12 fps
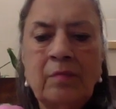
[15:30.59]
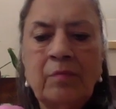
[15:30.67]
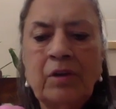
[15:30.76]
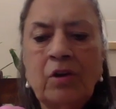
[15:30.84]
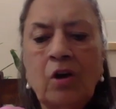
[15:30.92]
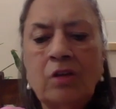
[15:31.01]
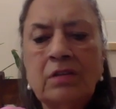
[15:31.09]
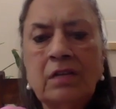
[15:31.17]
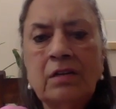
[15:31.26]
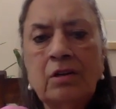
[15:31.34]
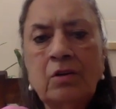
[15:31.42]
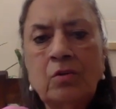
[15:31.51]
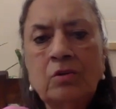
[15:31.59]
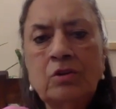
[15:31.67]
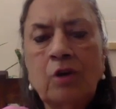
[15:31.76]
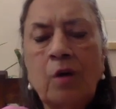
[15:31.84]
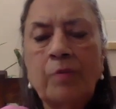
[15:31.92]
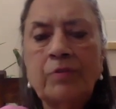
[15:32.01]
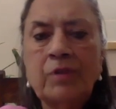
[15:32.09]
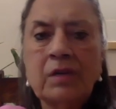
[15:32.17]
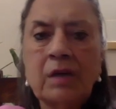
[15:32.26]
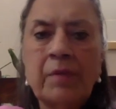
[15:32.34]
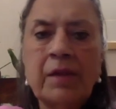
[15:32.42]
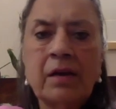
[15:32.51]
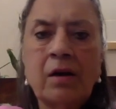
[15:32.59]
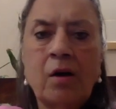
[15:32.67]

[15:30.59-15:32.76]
because the new shops were coming